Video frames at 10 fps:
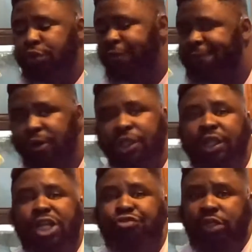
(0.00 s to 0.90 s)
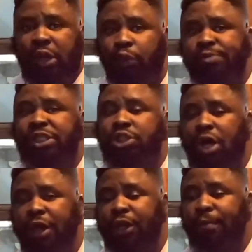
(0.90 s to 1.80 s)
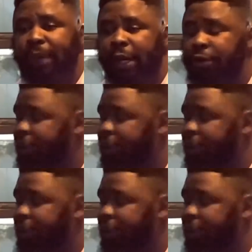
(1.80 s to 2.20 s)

the first injury that we'll be talking about